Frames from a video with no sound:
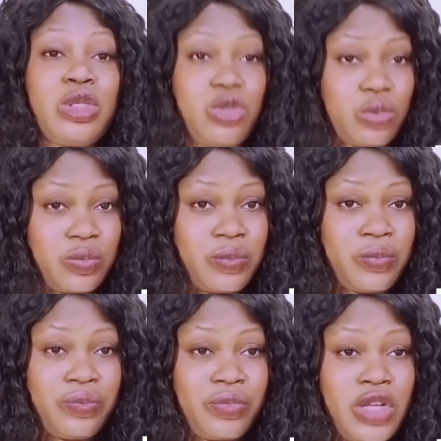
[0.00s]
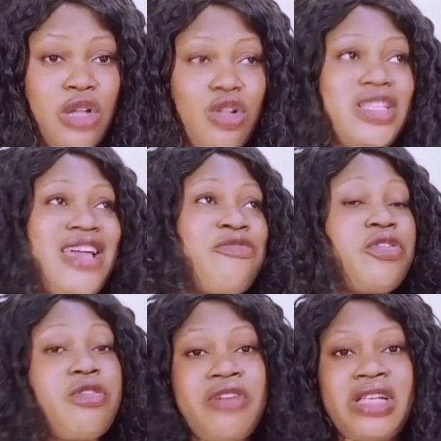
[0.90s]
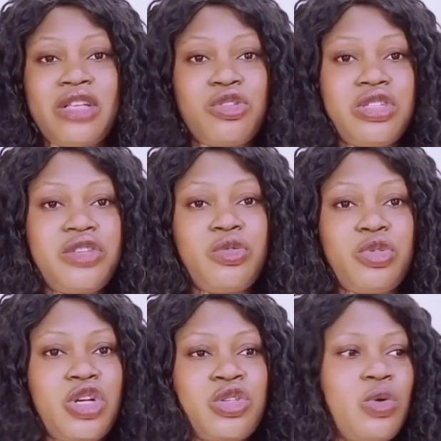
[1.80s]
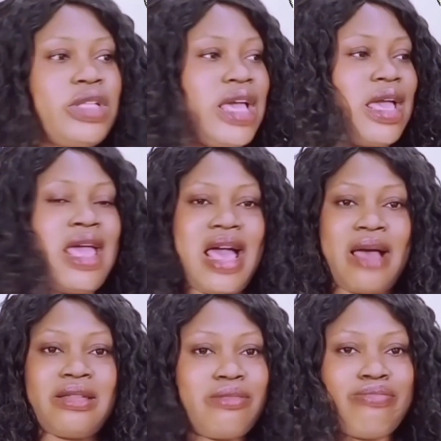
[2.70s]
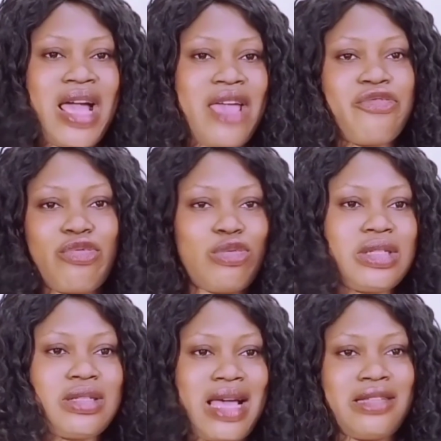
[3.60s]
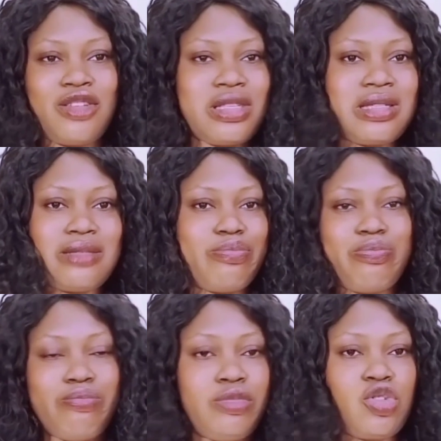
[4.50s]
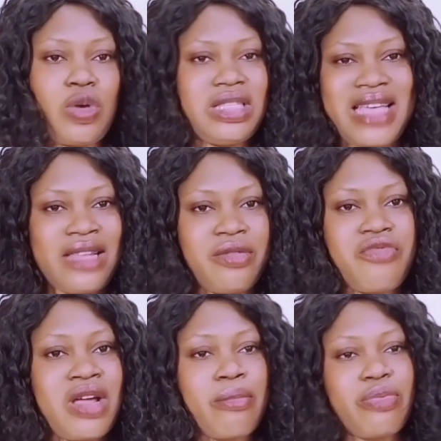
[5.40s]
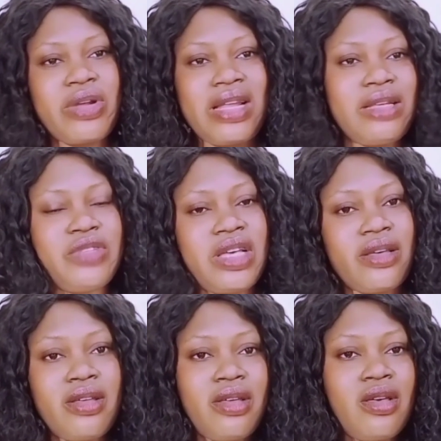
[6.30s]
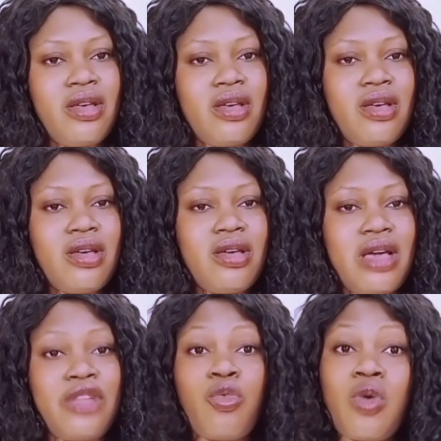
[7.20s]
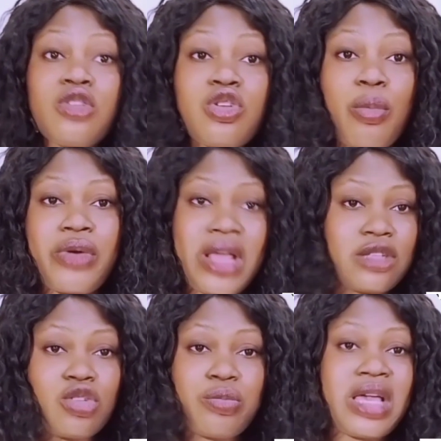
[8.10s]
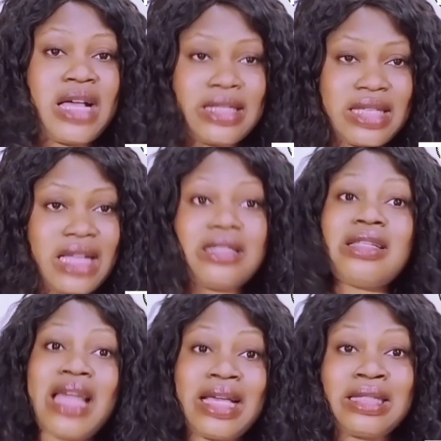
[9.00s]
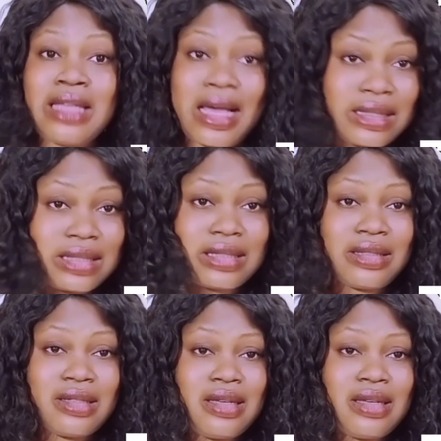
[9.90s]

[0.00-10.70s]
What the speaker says: Not every river that you see, you just go there and buy fruits and just throw it inside the river and pray and live there. And you want your prayers to be answered like that. No.